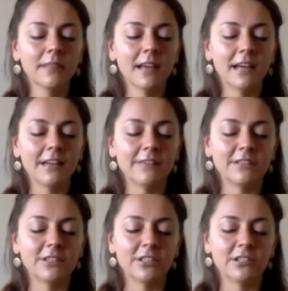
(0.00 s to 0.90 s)
And then
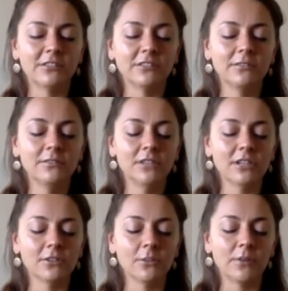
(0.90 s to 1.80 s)
return to
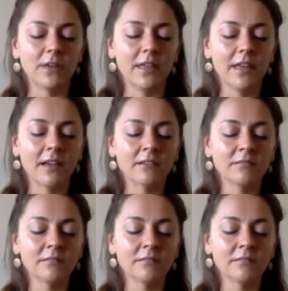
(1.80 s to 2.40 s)
gentle breathing.